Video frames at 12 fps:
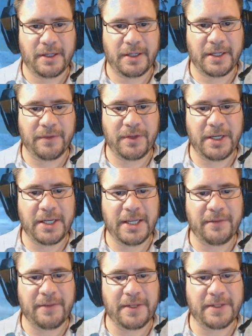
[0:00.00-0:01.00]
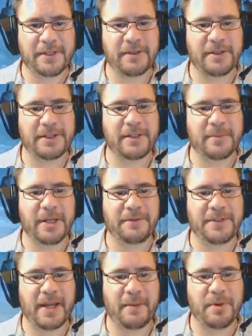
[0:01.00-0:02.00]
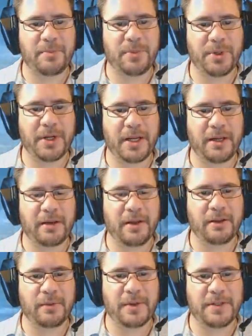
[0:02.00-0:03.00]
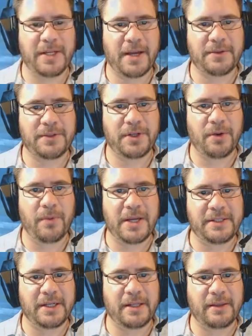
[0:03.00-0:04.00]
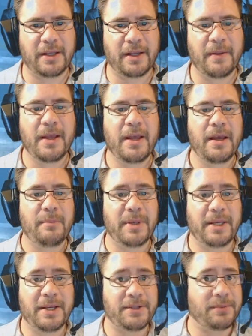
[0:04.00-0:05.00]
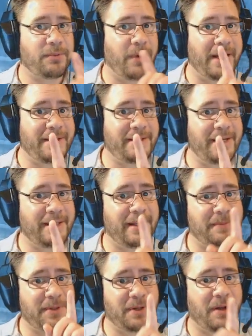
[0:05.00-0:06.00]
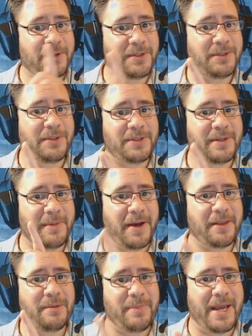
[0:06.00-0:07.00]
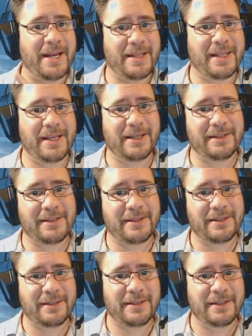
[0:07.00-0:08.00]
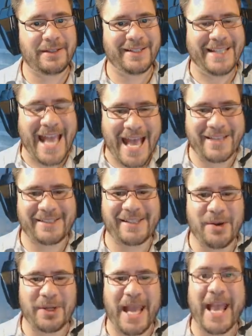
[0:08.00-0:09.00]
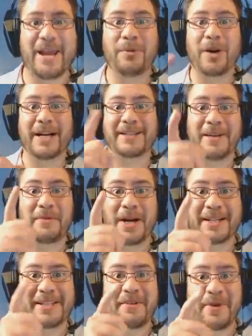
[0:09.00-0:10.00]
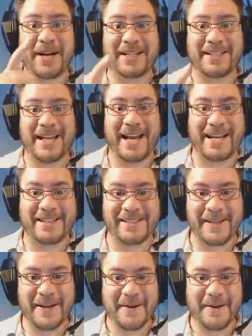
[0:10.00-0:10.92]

Need to give this system enough time to put another one down so you don't waste anything, because wasting them could also do some other bad things. Yes! Okay, it works! It works! It works, guys!